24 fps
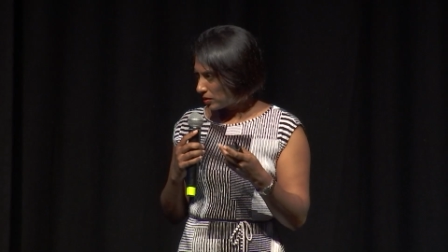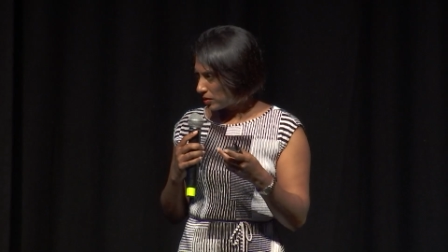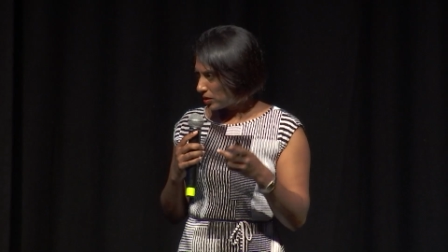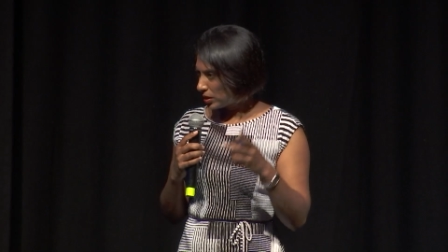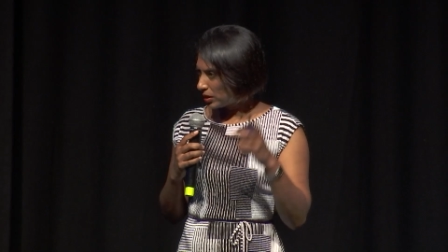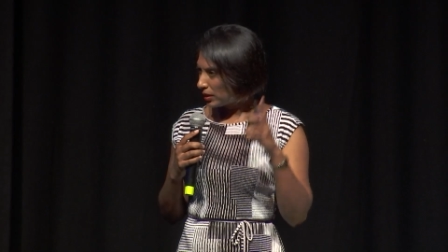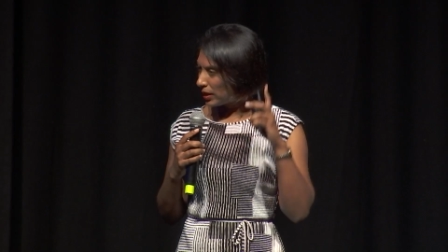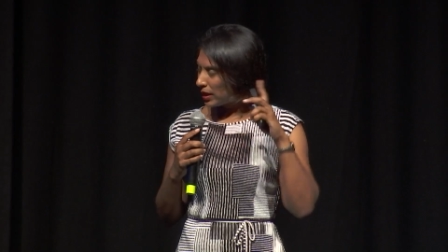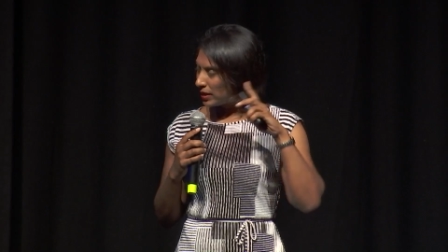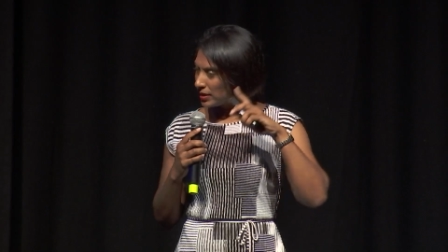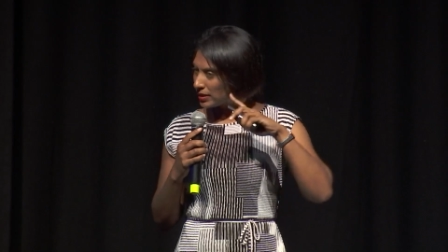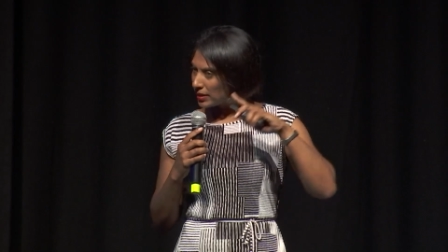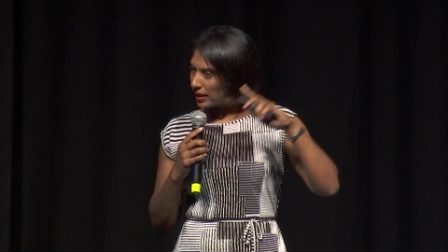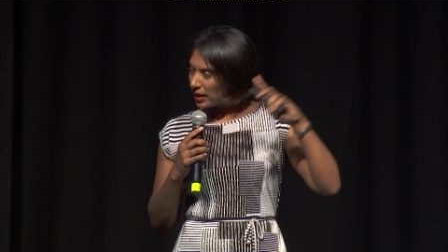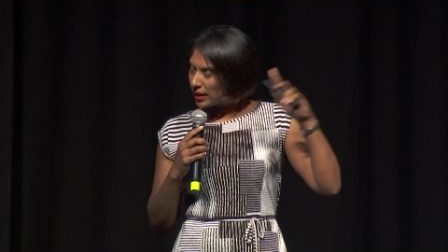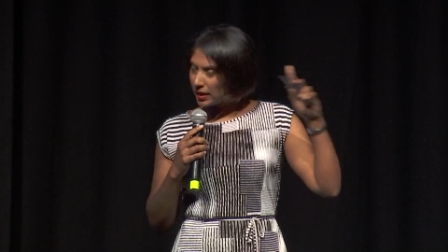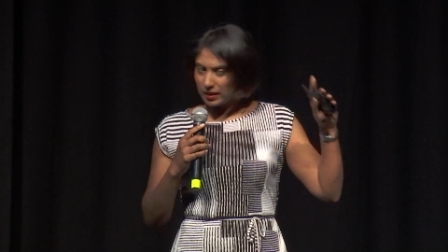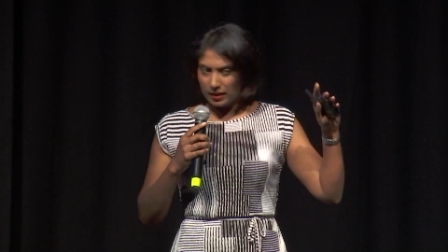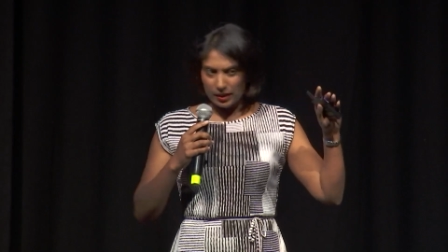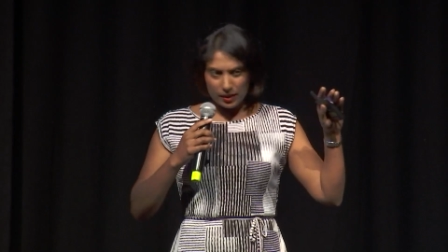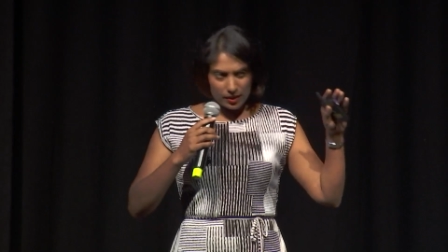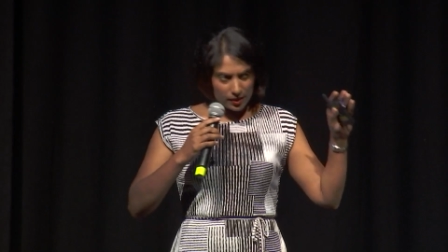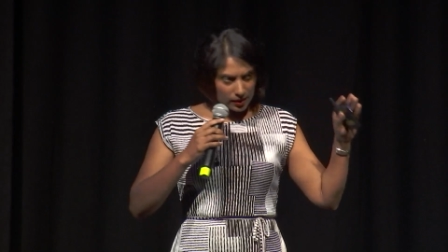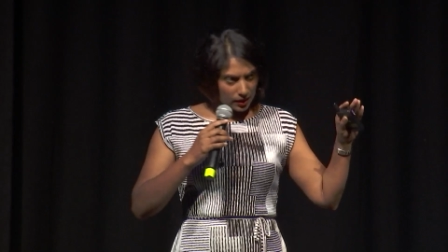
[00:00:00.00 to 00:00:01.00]
So
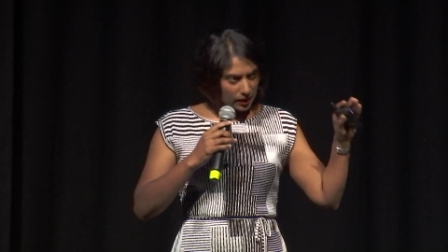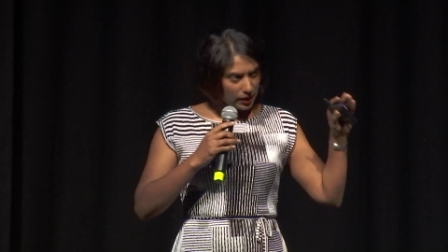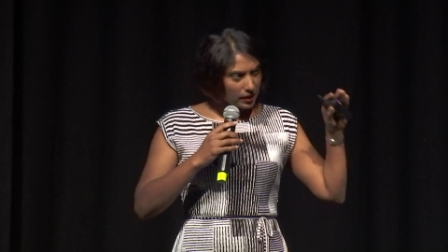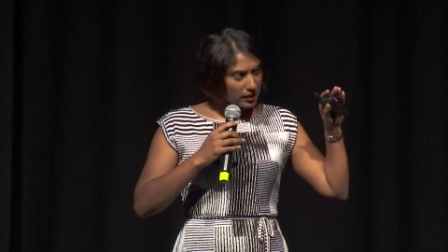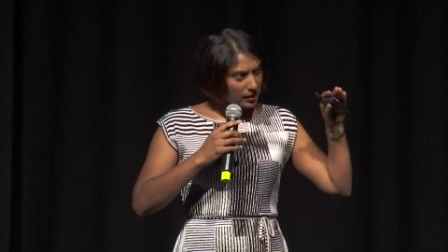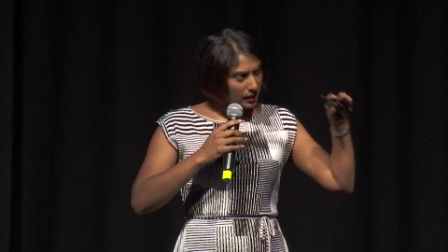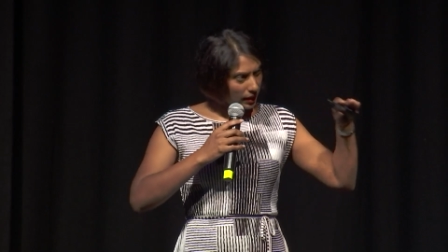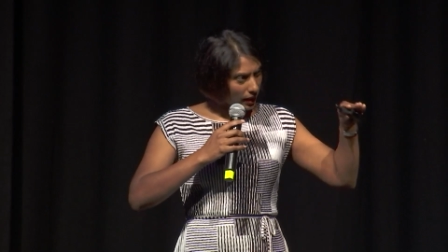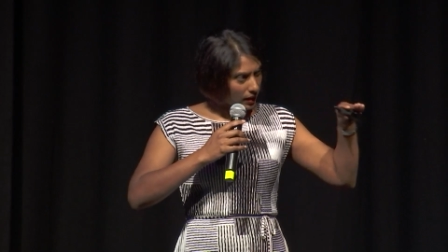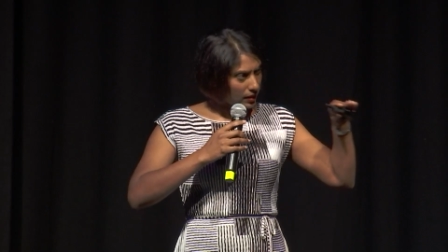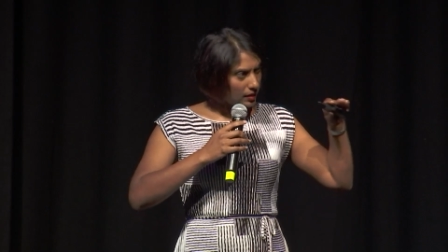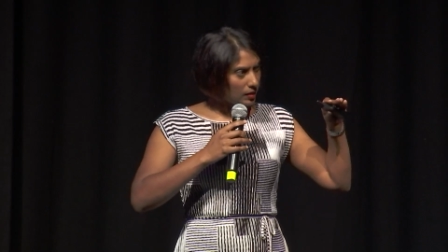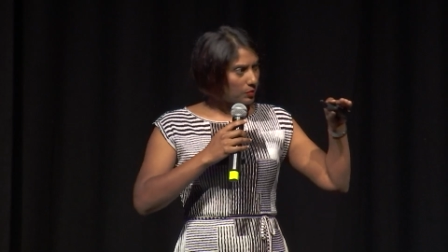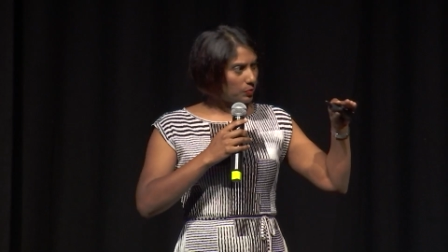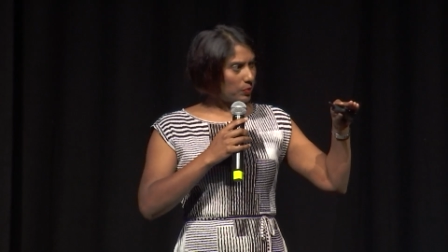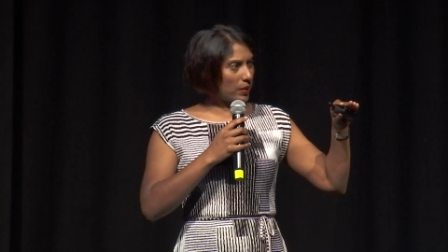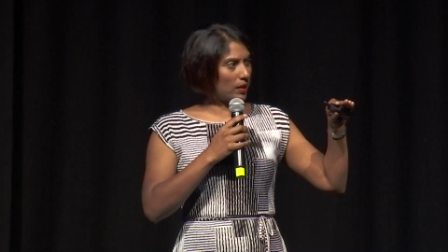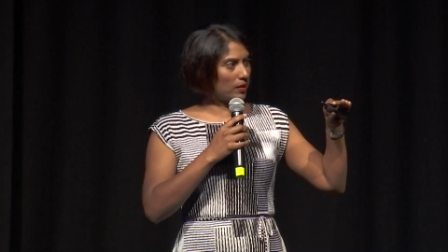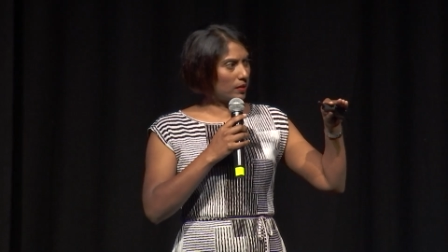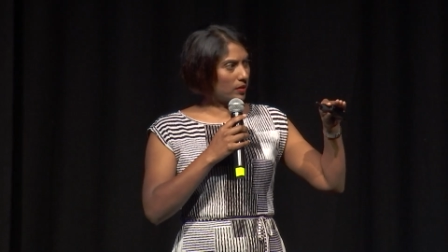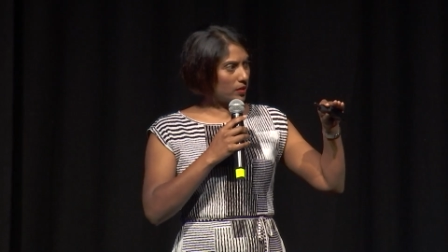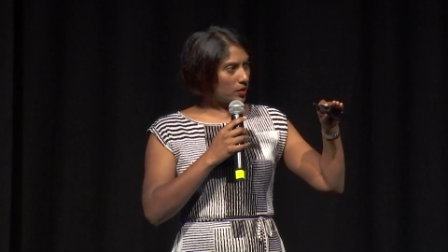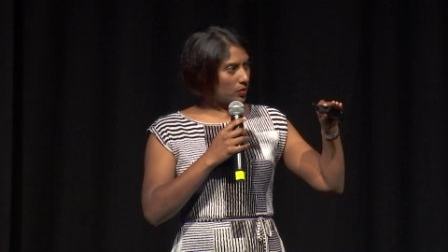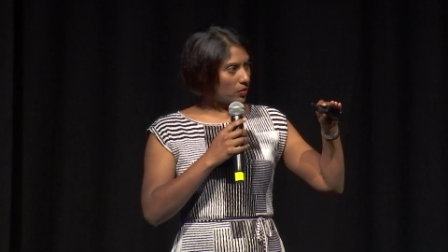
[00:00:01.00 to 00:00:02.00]
let's get this
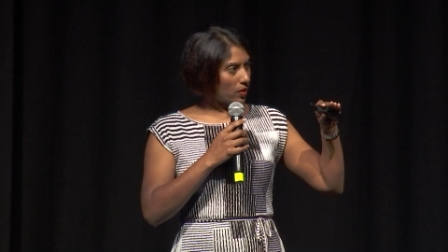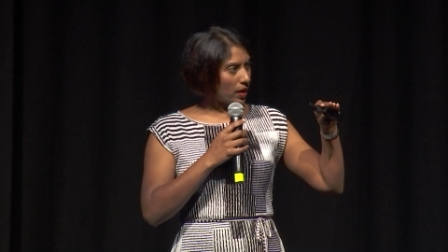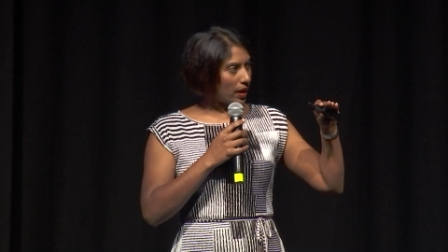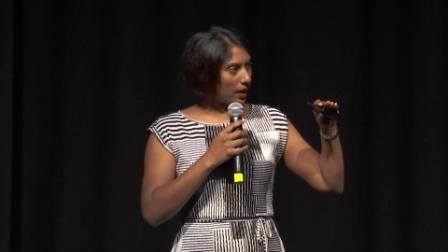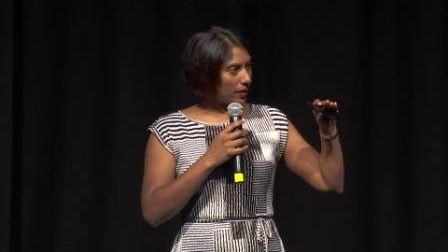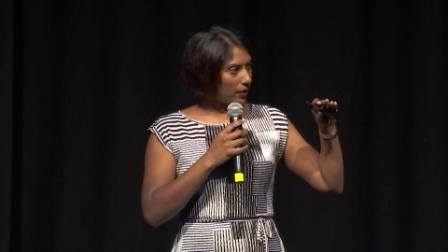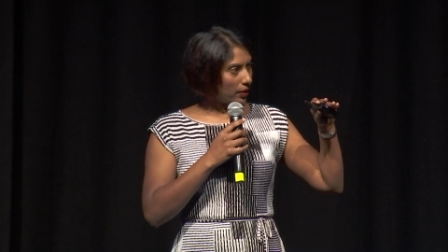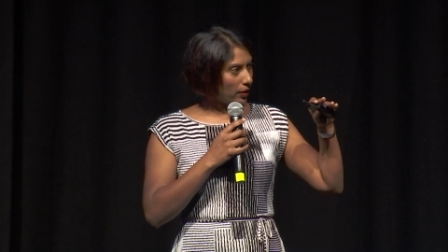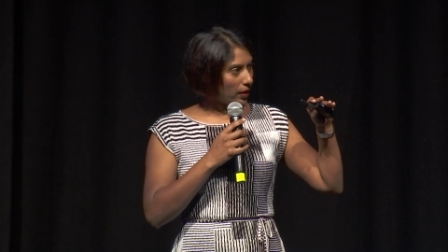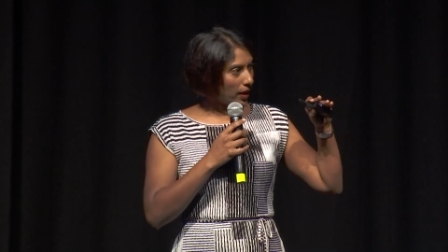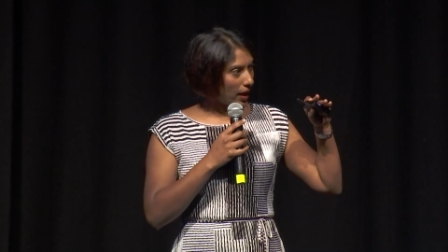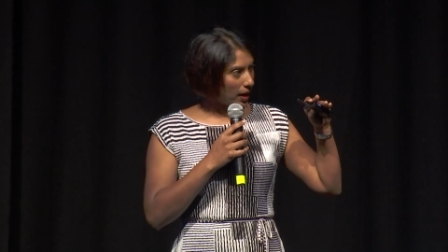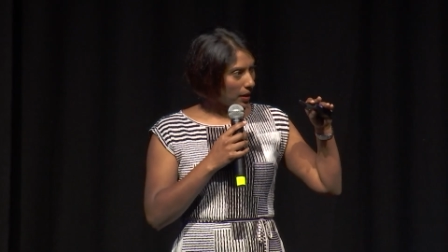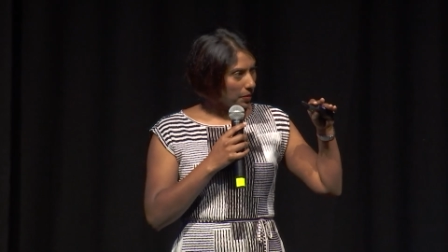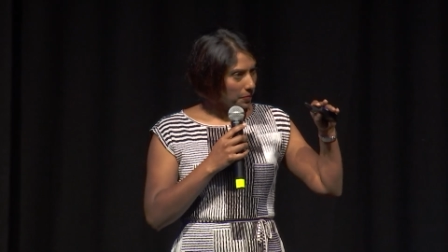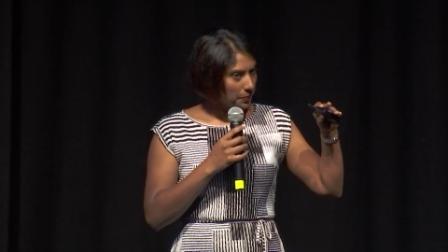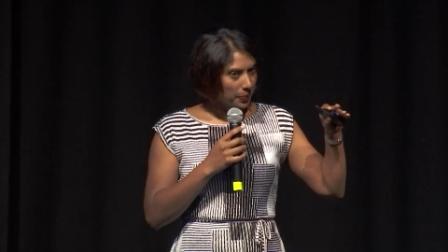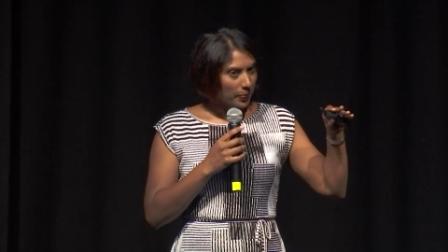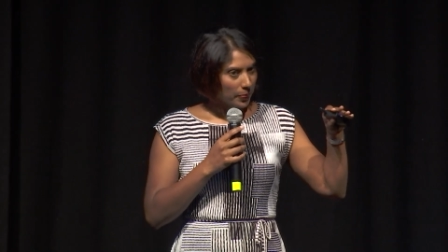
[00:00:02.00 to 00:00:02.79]
balance right, okay?